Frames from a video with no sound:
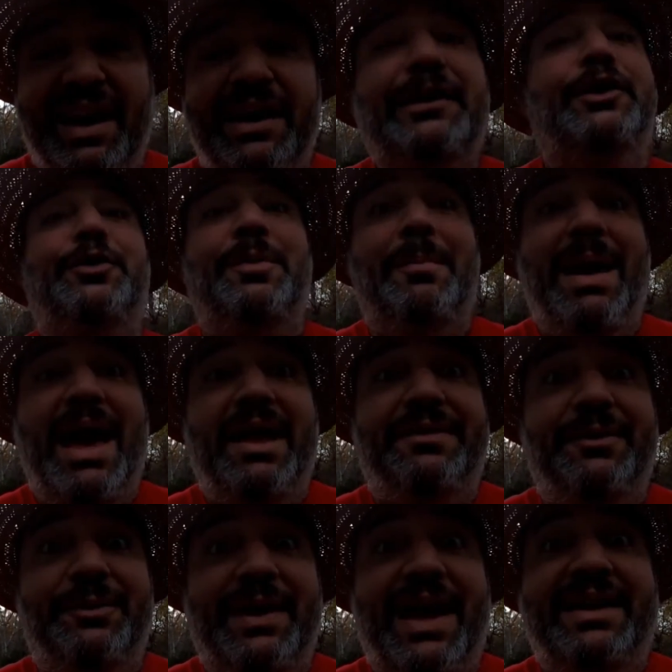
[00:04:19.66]
do the
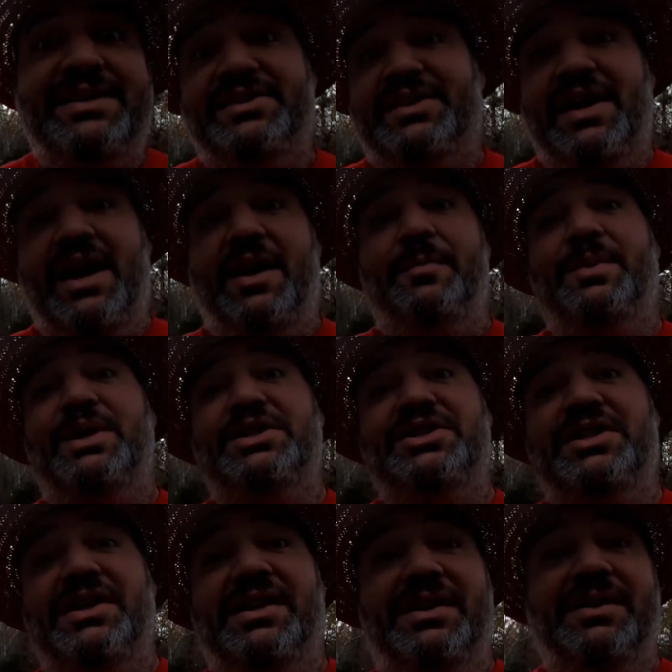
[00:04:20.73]
math on that to see how much
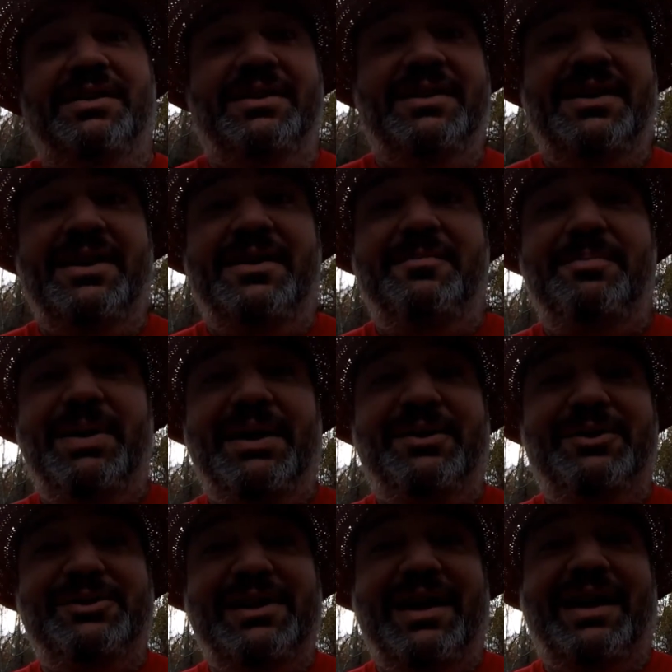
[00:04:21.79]

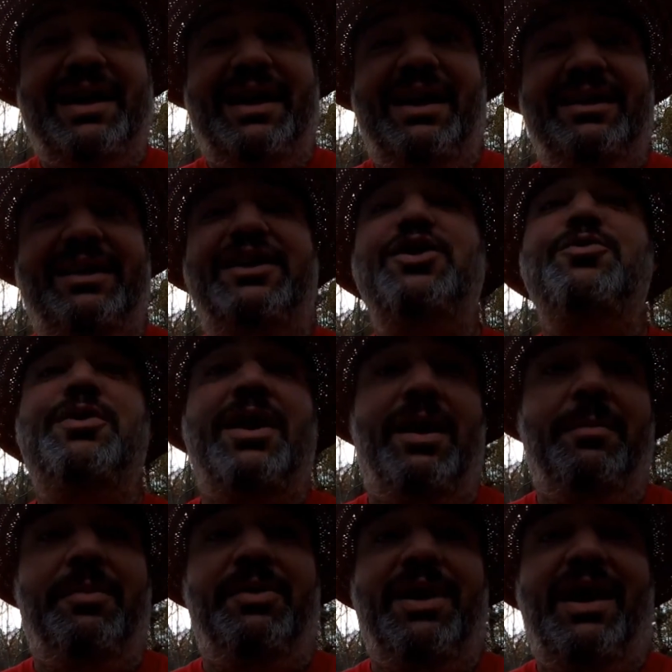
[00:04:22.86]
pickles
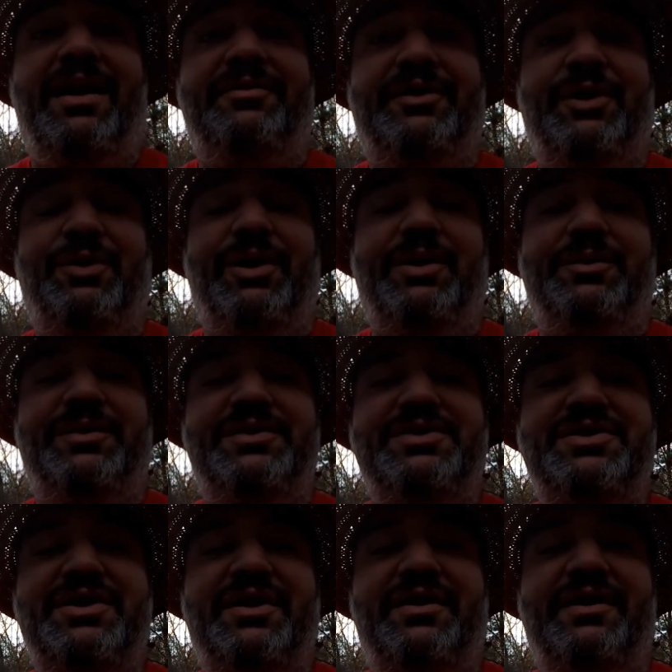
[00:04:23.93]
cucumber I have to grow
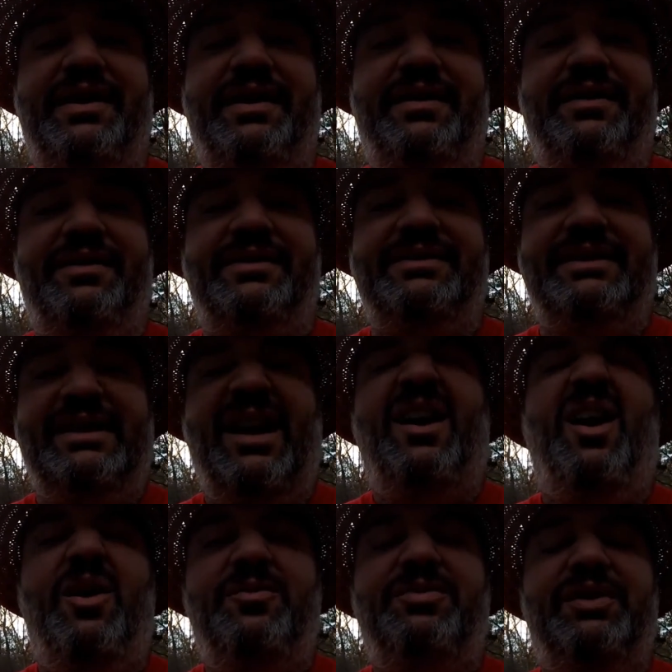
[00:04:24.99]
this year, and
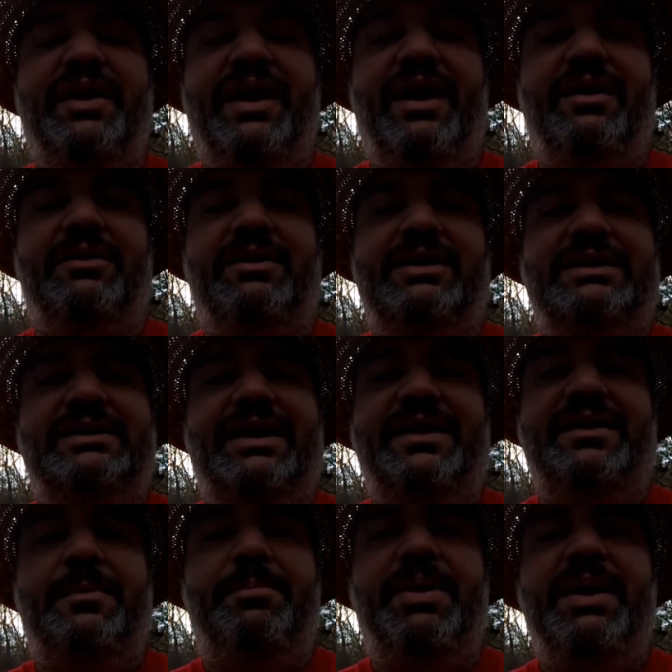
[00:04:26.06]
hopefully I'll
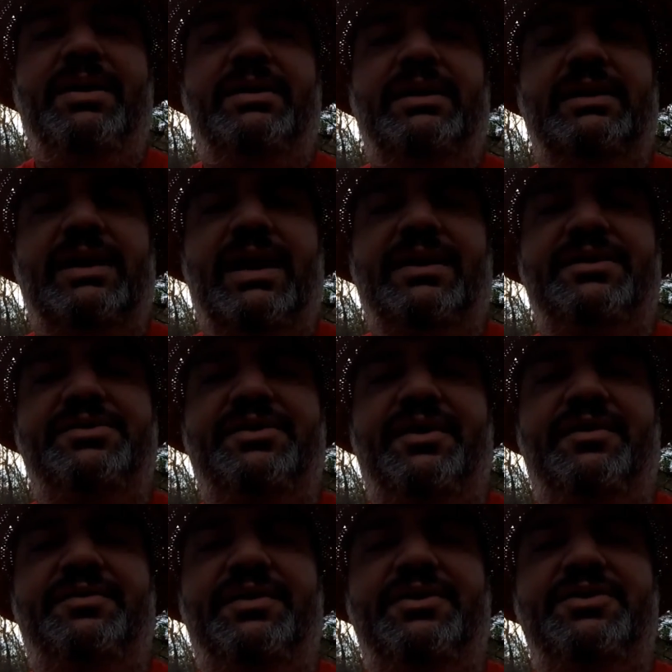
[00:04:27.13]
get to pickle a lot of
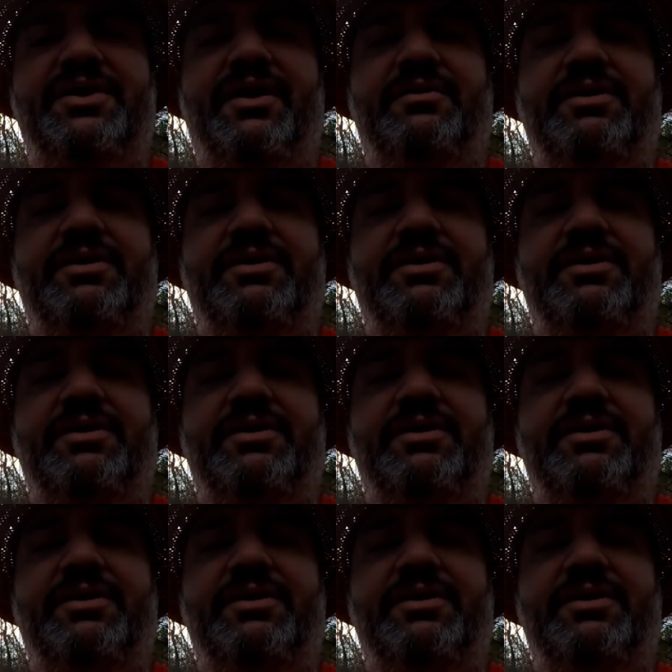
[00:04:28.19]
stuff this year.